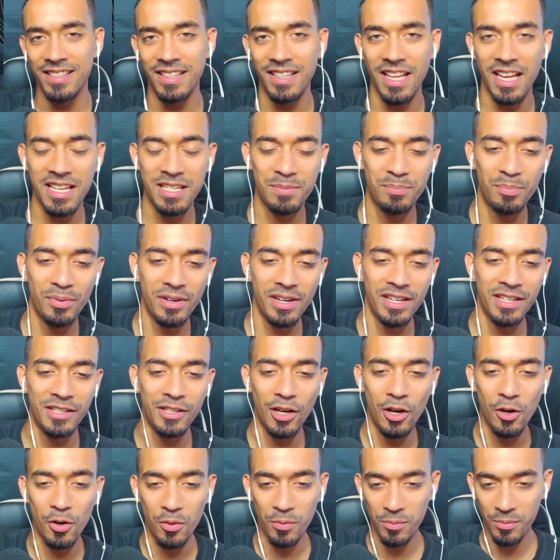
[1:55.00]
That's pretty
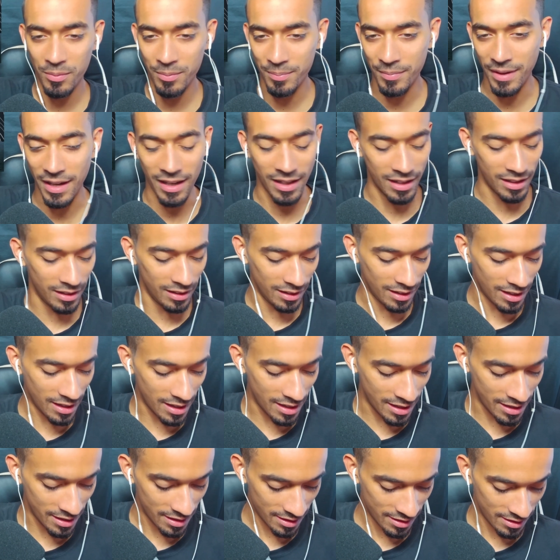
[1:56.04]
dope, I'm not gonna
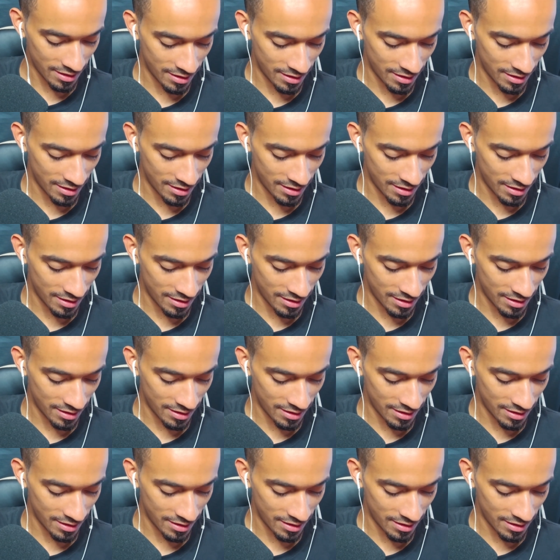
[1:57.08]
lie.